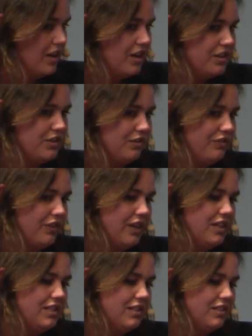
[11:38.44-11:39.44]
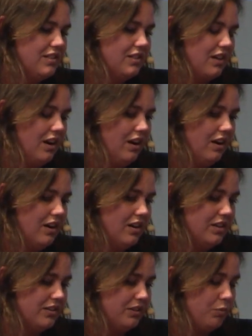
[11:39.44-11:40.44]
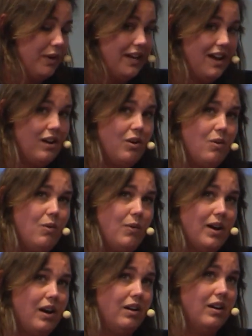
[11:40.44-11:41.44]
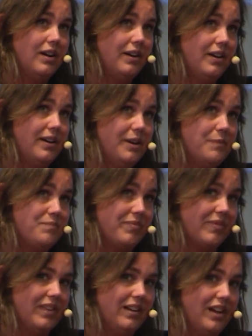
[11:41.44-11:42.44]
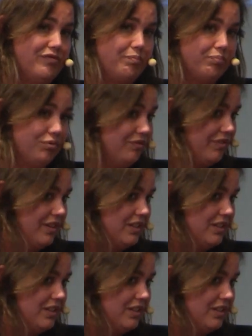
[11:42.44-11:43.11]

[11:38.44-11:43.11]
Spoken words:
So for instance, we now have proven,